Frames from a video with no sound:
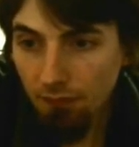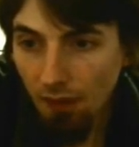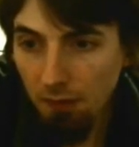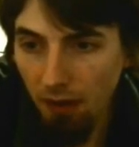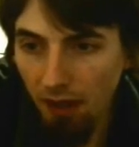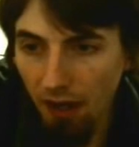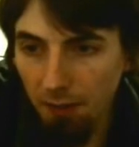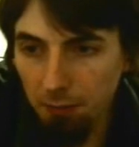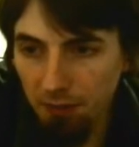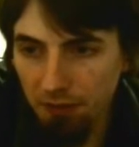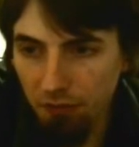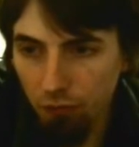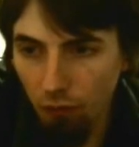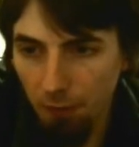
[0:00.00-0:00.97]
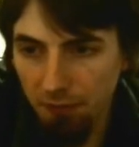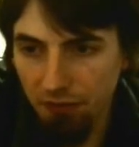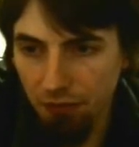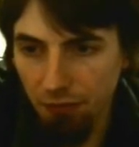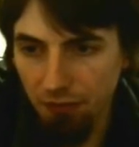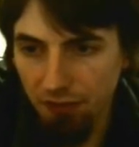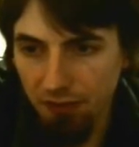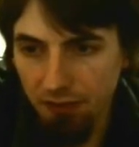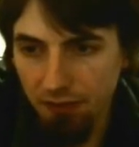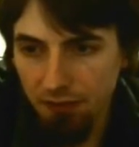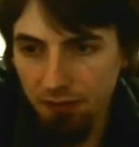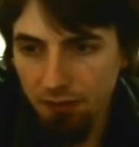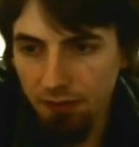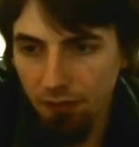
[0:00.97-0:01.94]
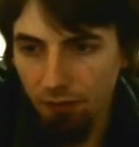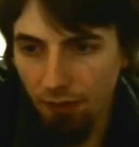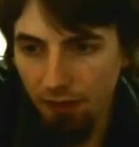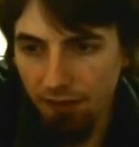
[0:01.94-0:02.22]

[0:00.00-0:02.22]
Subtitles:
but I believe this woman's using it right